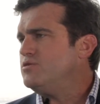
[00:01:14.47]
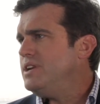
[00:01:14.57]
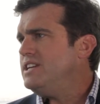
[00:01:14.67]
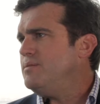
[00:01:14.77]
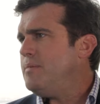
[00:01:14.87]
We
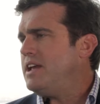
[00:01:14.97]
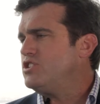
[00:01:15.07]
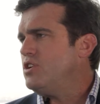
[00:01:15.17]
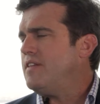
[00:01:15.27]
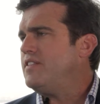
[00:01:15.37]
need to make
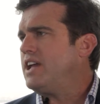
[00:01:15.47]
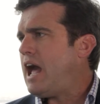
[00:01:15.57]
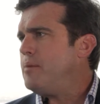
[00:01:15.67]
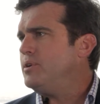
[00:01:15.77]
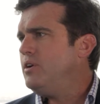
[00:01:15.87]
sure that the
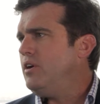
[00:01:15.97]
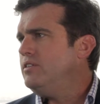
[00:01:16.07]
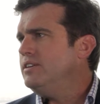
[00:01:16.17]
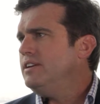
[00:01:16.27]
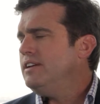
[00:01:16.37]
capital
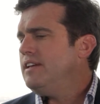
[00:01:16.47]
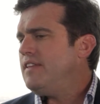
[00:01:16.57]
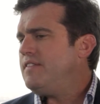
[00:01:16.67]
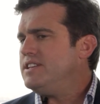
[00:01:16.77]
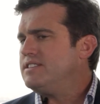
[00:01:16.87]

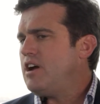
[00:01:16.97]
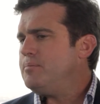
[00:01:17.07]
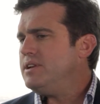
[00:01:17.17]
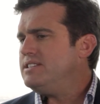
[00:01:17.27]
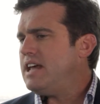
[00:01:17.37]
that these
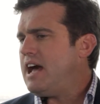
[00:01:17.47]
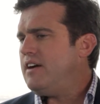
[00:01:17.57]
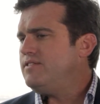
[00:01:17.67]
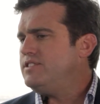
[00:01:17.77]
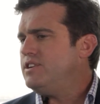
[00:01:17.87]
companies
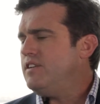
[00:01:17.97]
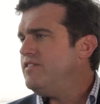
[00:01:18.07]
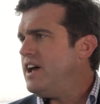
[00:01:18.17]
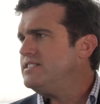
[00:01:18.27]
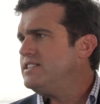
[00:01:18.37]
have to
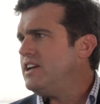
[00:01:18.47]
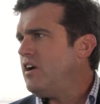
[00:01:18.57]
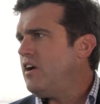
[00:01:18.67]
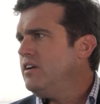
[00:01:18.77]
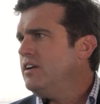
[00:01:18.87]
invest
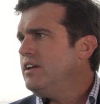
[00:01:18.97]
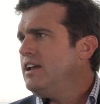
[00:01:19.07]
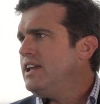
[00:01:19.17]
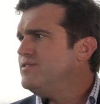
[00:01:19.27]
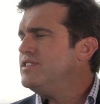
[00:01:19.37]
here
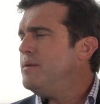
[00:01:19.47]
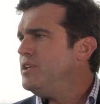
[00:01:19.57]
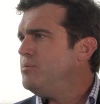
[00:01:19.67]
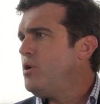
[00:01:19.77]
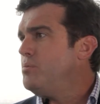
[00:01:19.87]
gives them the
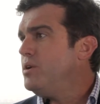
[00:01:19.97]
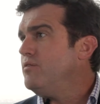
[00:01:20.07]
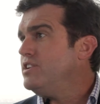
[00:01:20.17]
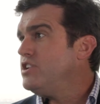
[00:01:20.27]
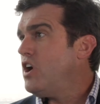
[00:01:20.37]
appropriate
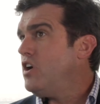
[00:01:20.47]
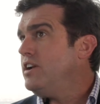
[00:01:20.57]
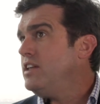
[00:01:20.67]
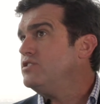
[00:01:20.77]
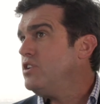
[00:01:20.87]
return.
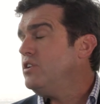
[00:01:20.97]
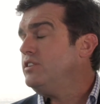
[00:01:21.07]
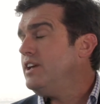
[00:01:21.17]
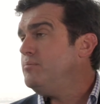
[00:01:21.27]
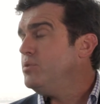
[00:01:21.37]
And
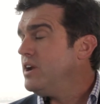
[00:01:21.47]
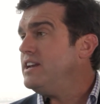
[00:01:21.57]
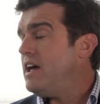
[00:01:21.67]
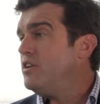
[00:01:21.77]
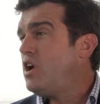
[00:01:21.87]
certainly bringing
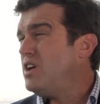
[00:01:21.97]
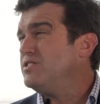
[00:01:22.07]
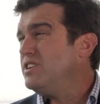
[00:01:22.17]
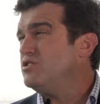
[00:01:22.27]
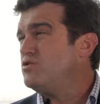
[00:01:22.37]
down the cost
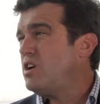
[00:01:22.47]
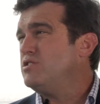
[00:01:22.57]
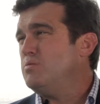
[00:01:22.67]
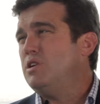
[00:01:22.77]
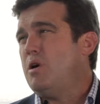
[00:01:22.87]
of
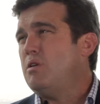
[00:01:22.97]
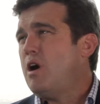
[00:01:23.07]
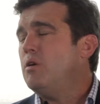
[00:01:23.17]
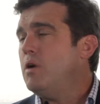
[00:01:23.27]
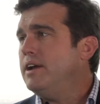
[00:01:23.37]
construction would go a
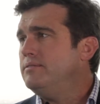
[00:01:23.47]
long way.